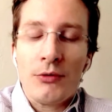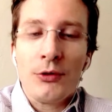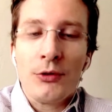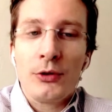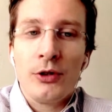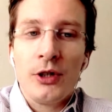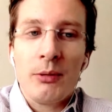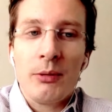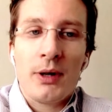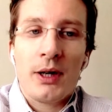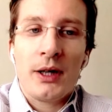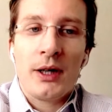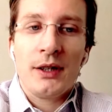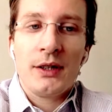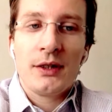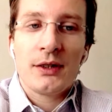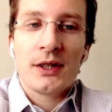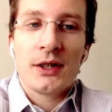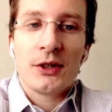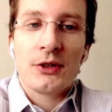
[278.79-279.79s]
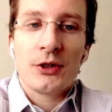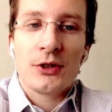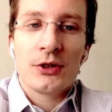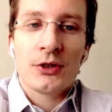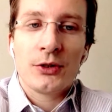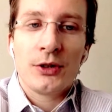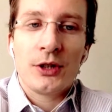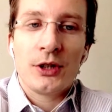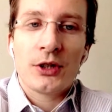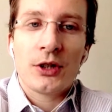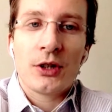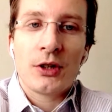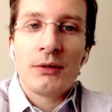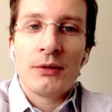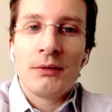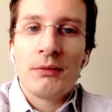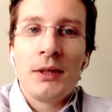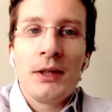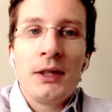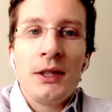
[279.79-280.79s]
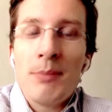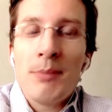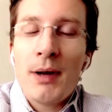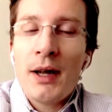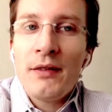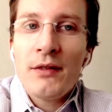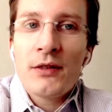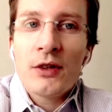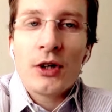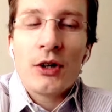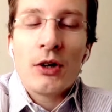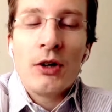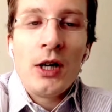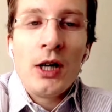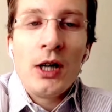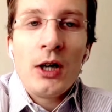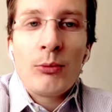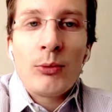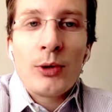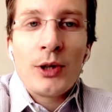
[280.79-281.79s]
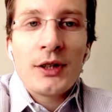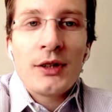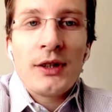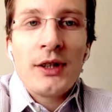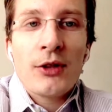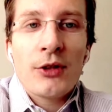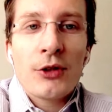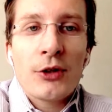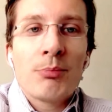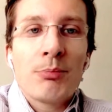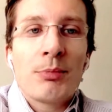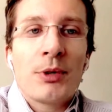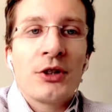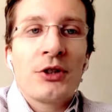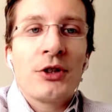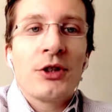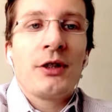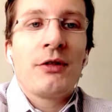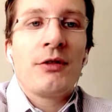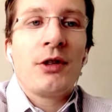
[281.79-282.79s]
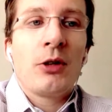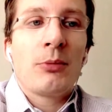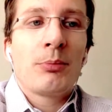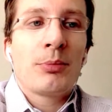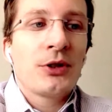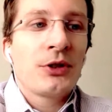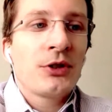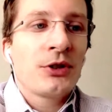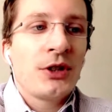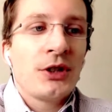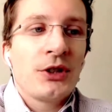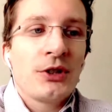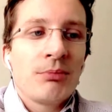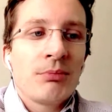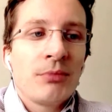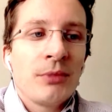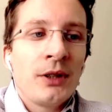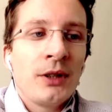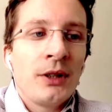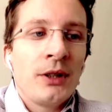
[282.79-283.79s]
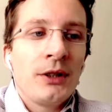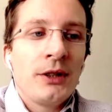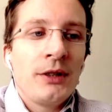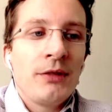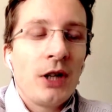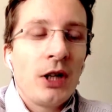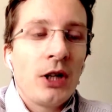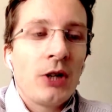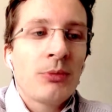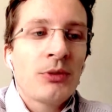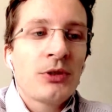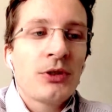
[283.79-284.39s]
How often do they buy it, etc. So there's, it depends on what the third-party developers uh, develop.